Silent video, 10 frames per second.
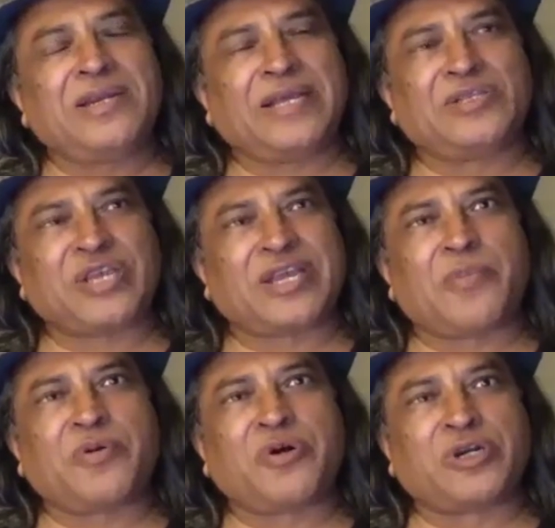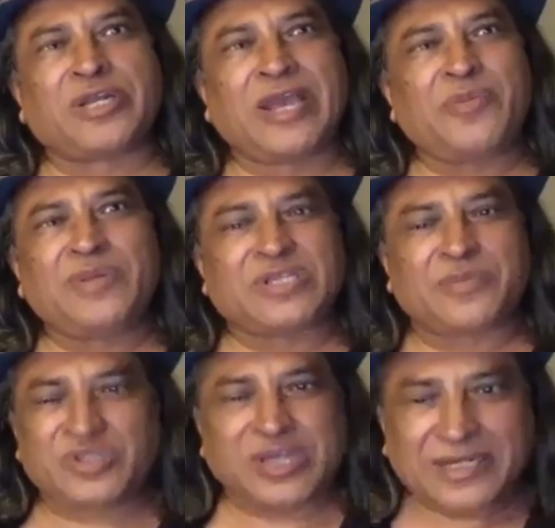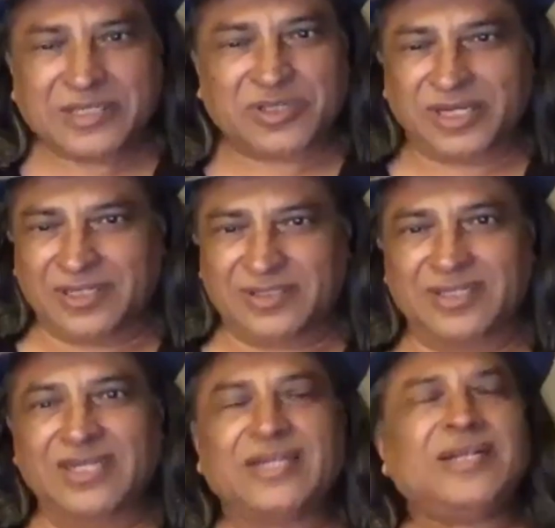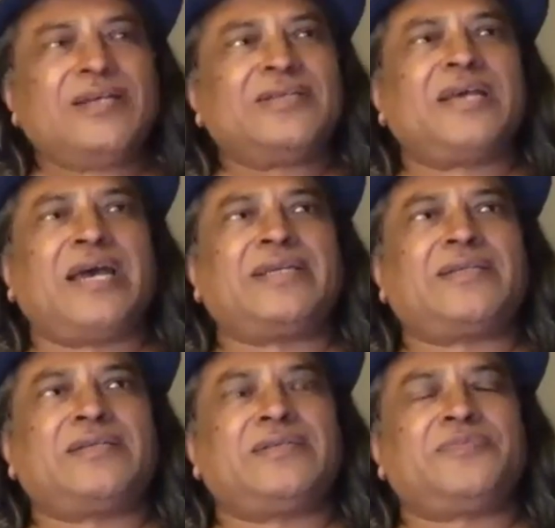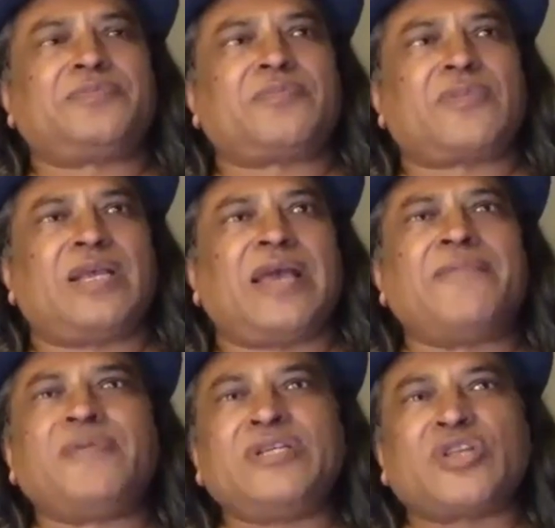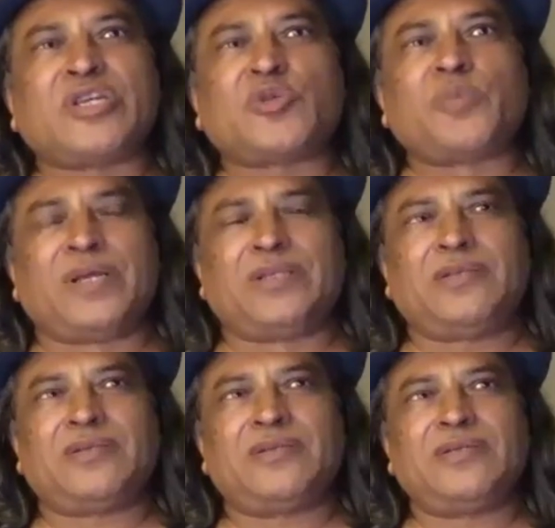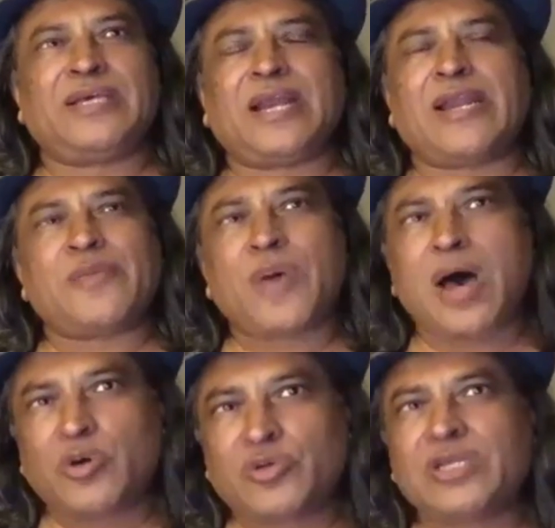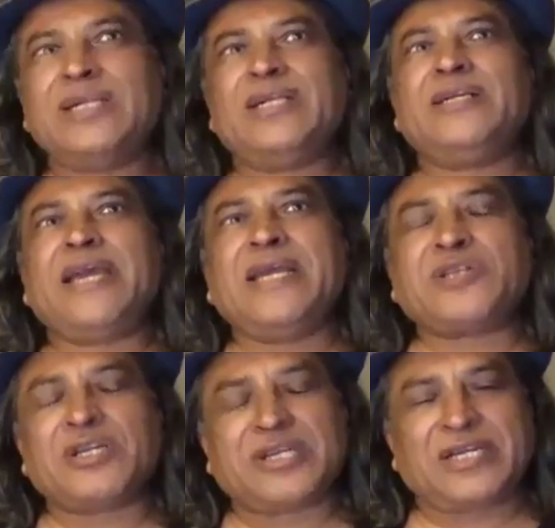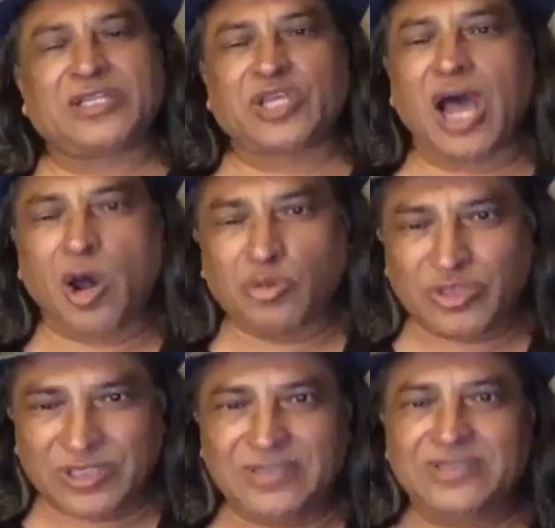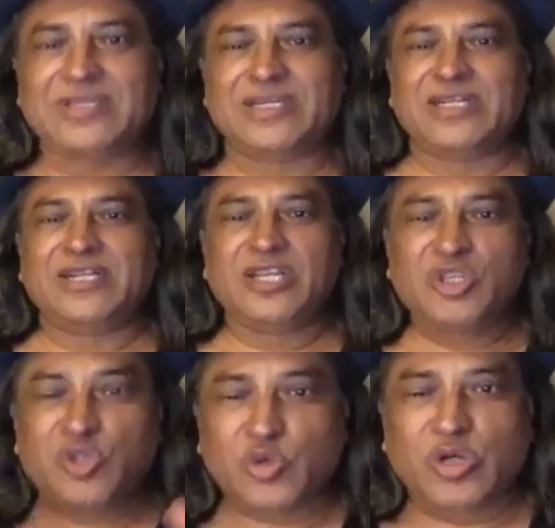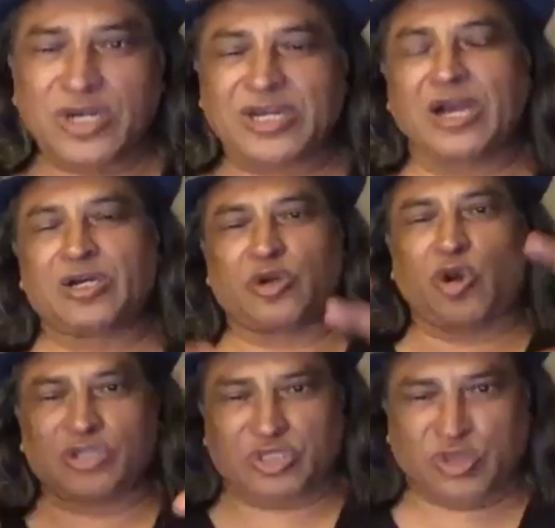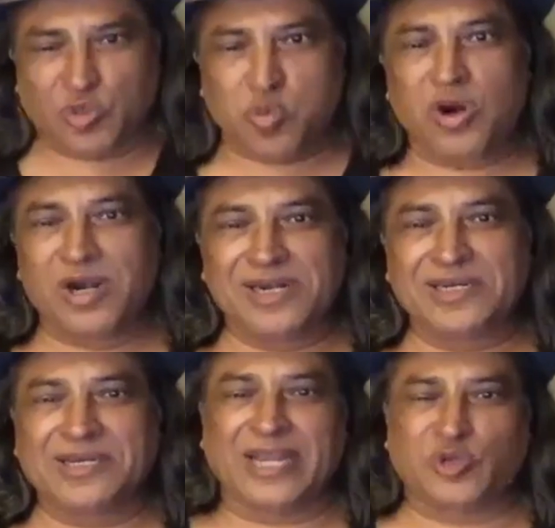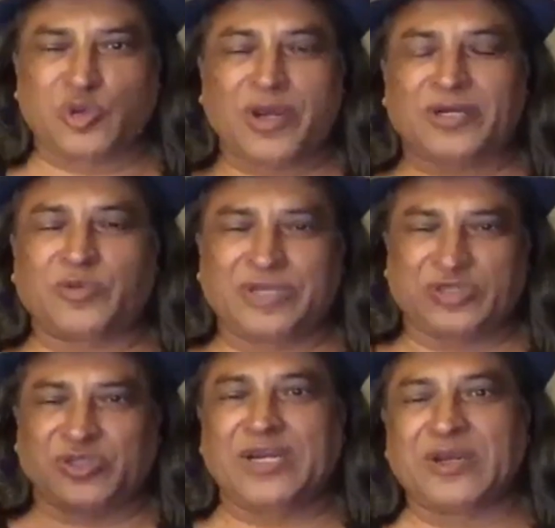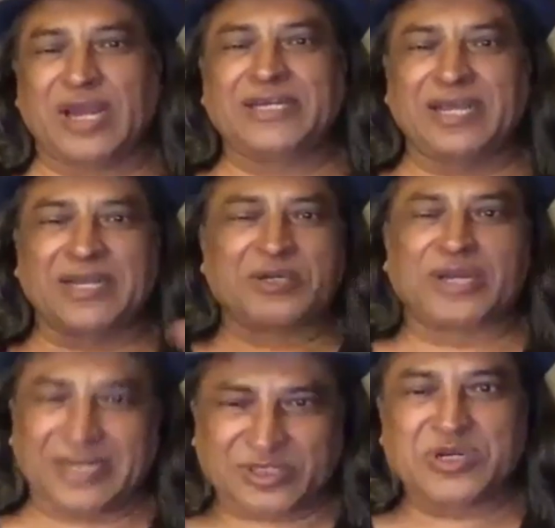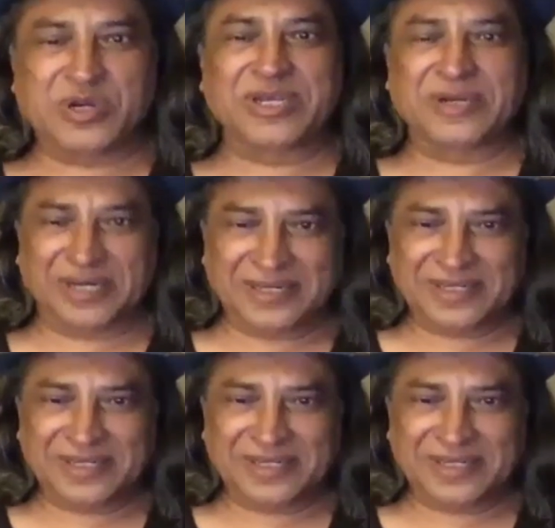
in Singapore gave me some statistics that every 6 months, there are about 800,000 students across the world graduate with screenwriting and direction degree.